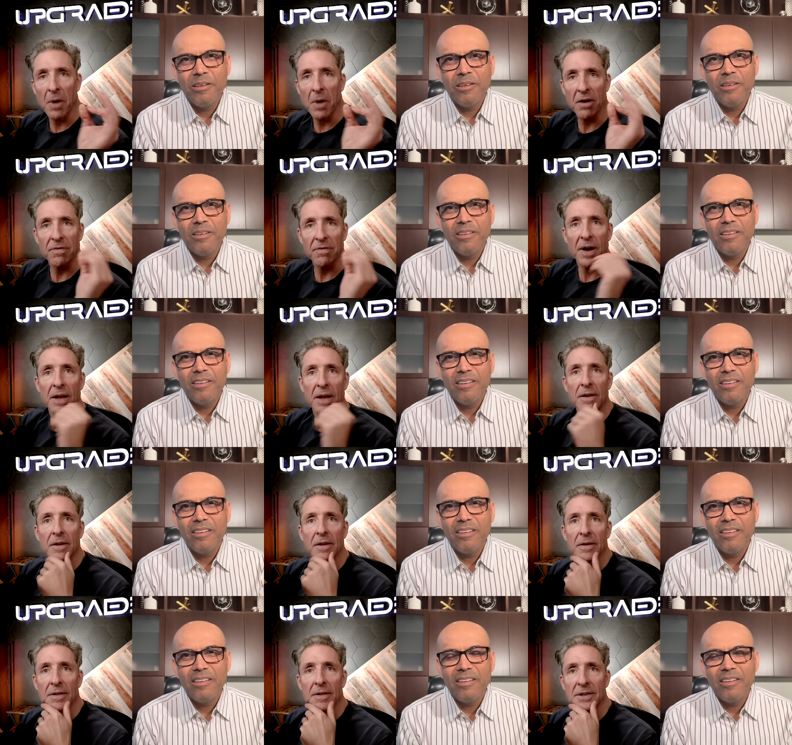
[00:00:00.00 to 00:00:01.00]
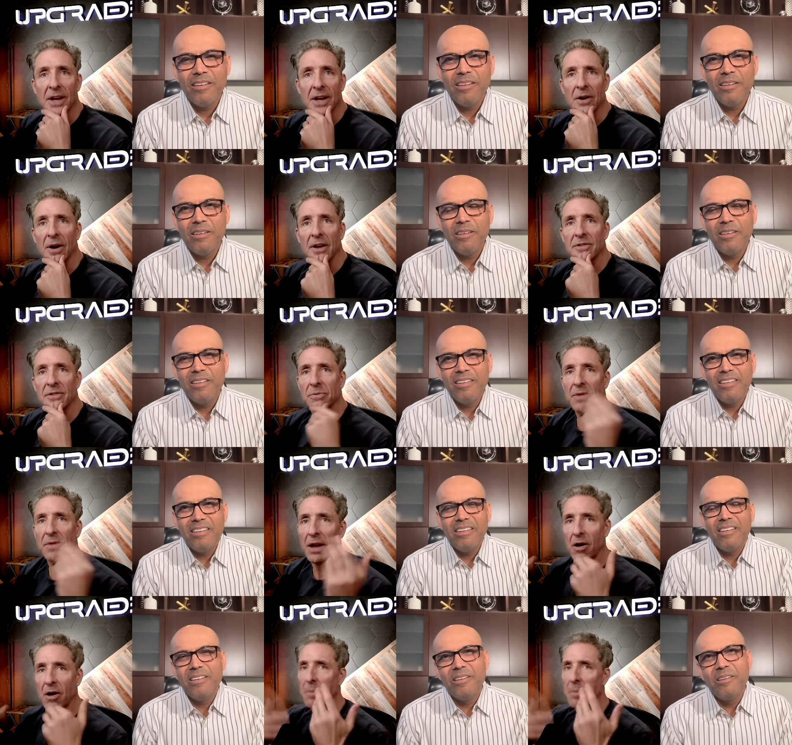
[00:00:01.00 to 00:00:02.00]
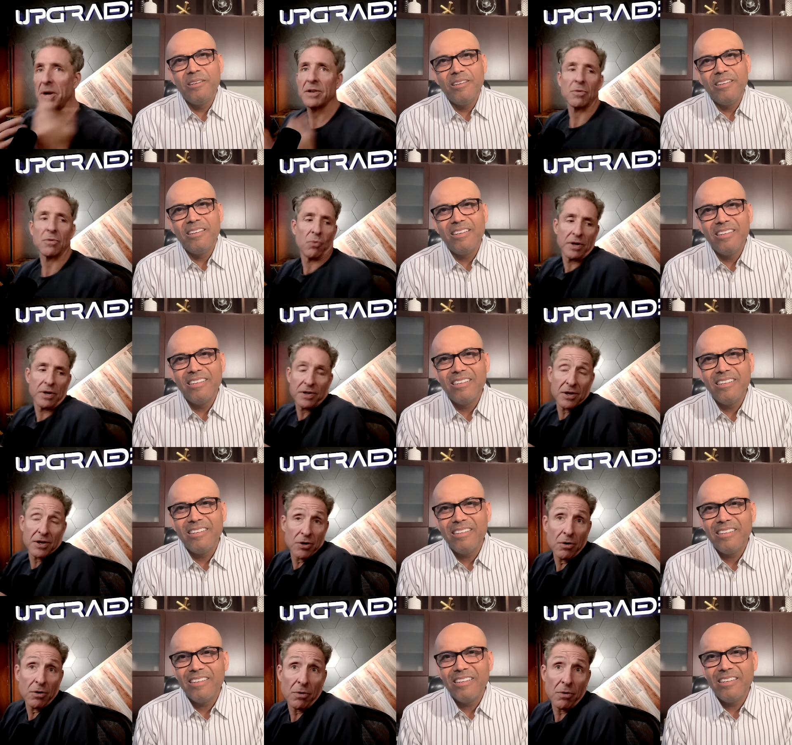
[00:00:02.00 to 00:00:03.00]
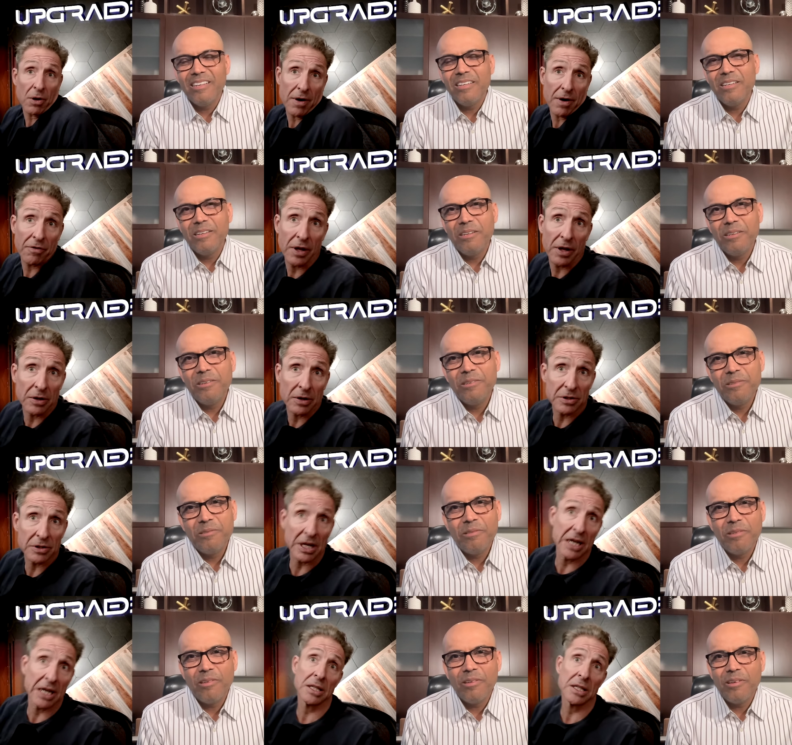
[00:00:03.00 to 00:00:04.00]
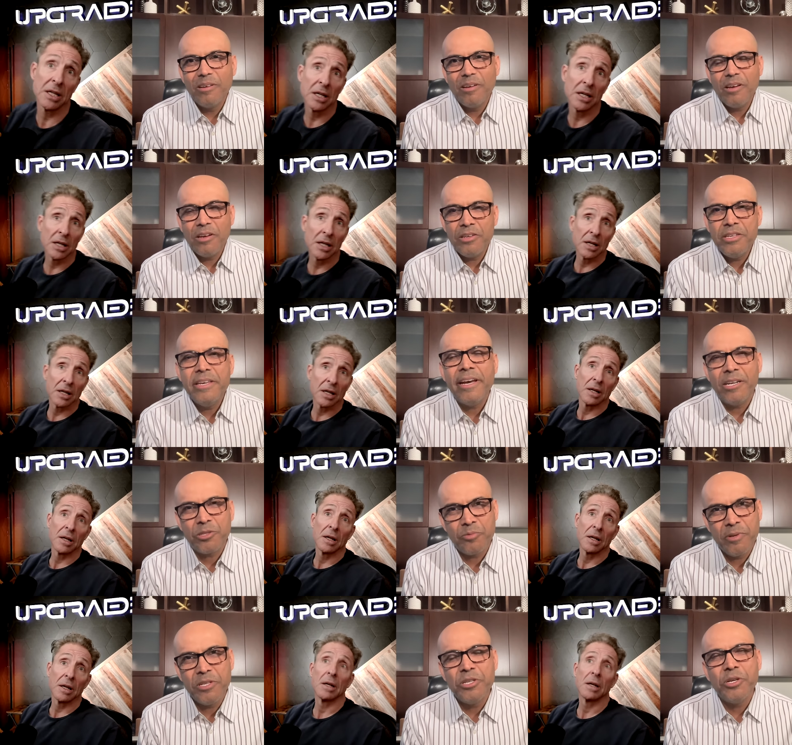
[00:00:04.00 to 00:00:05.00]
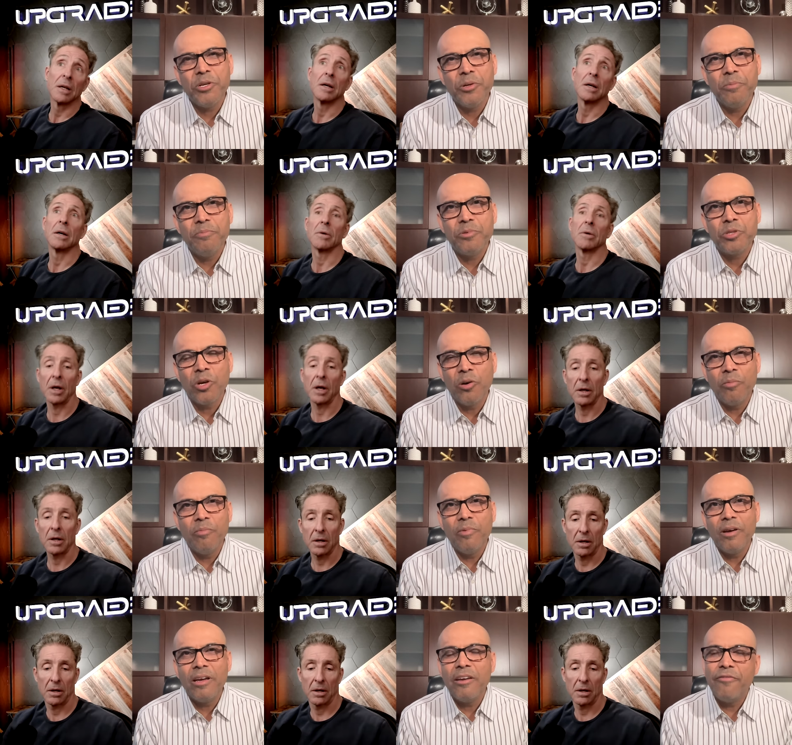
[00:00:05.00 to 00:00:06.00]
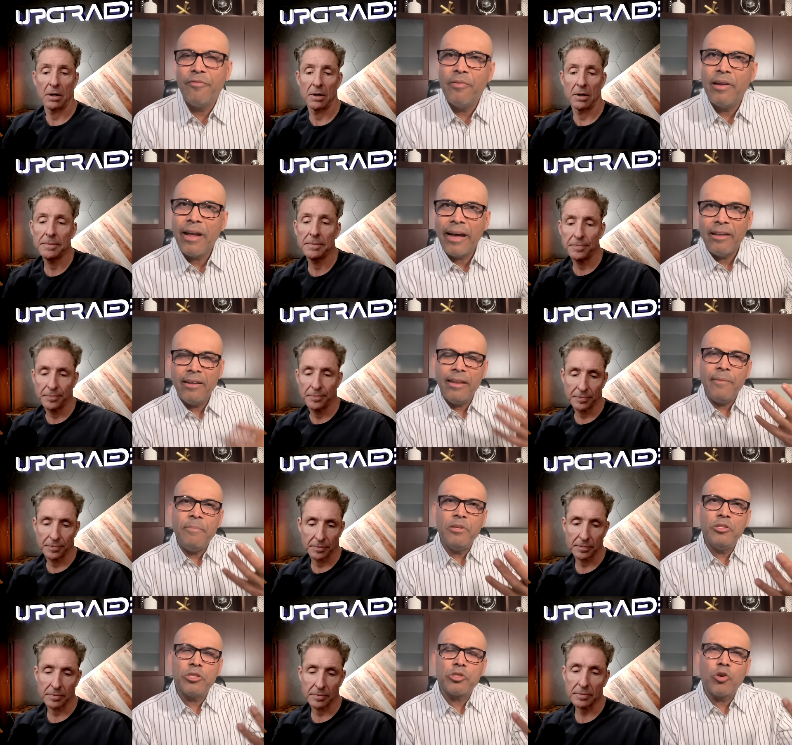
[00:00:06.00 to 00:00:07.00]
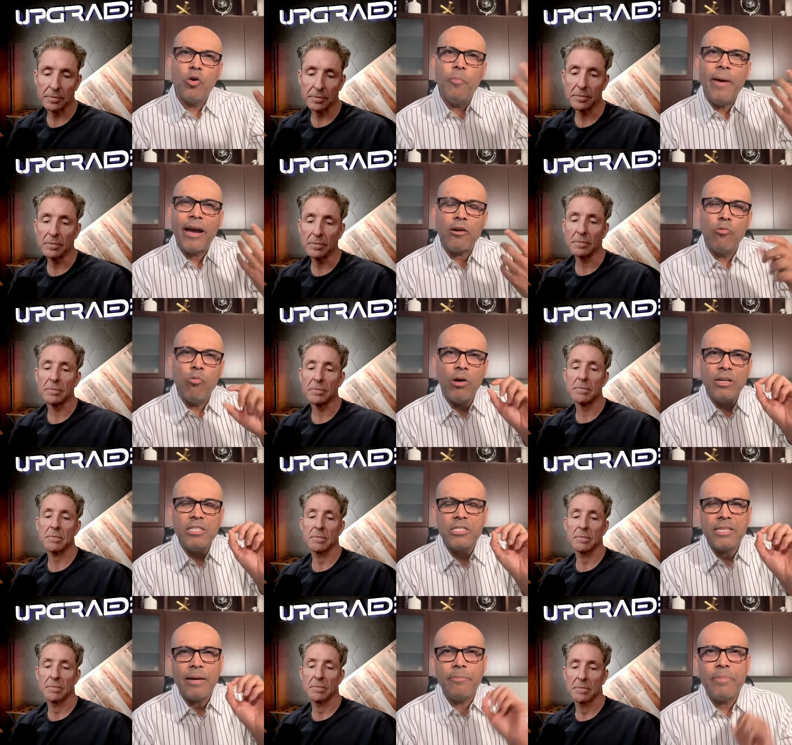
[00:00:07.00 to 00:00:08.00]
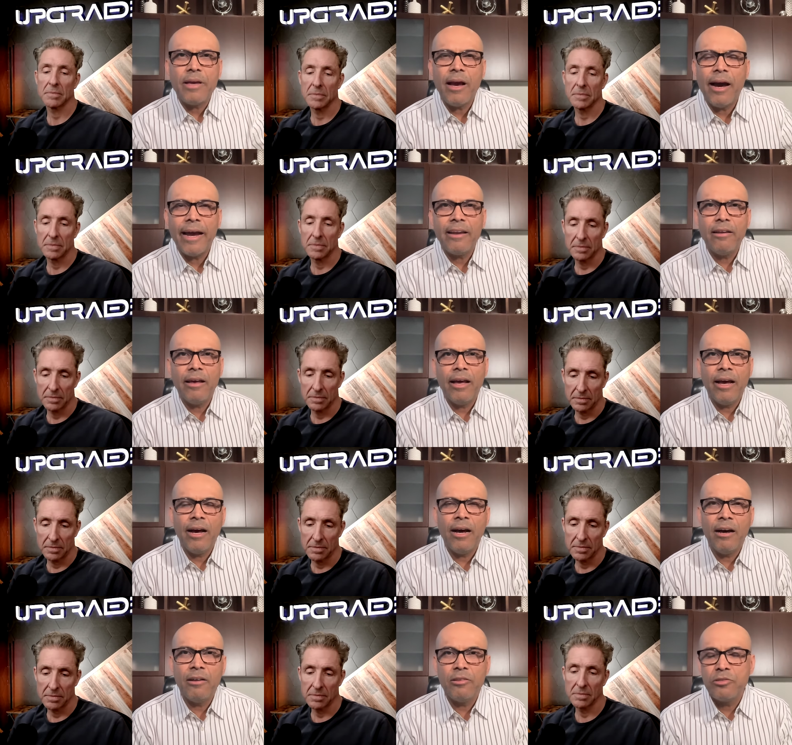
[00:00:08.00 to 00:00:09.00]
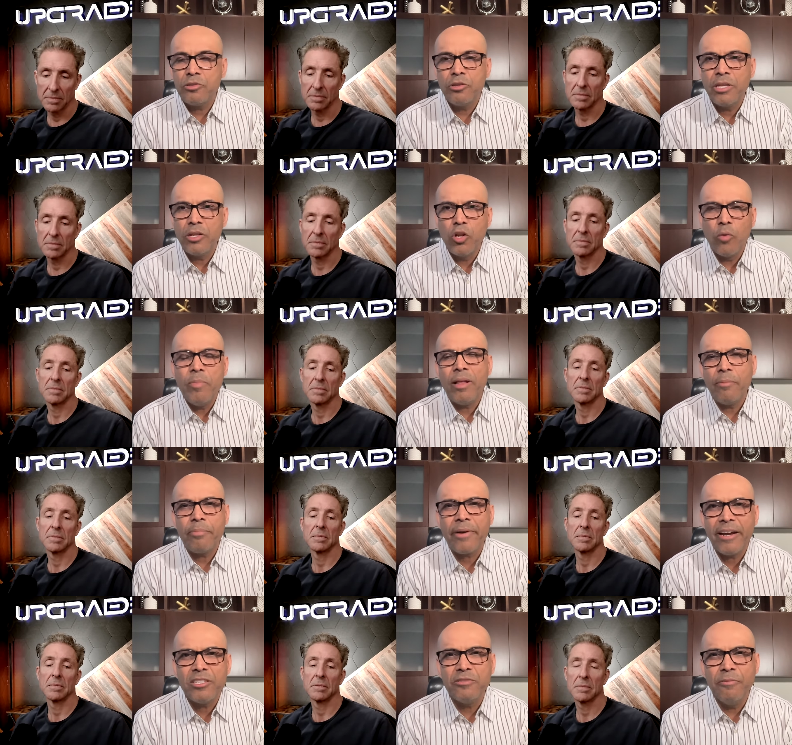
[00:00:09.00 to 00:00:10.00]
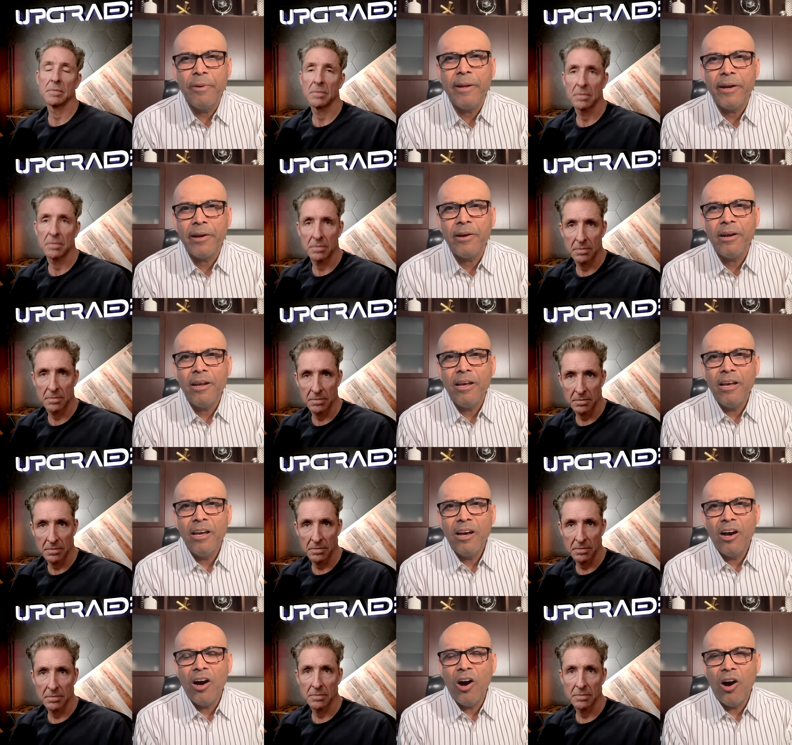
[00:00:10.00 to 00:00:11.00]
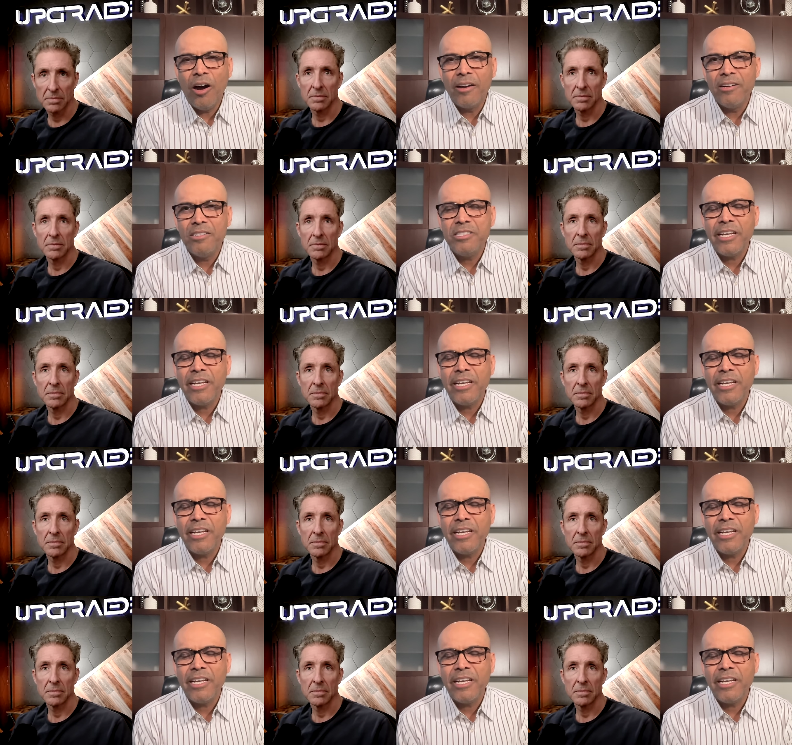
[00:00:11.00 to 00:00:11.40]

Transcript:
Speaker 1: modified the, the, saccharides. That combination, what does it do? Like, do you have clinical studies? Yes, we do. So okay.
Speaker 2: if uh, let me just go back one step behind uh, to the Nobel Prize winner on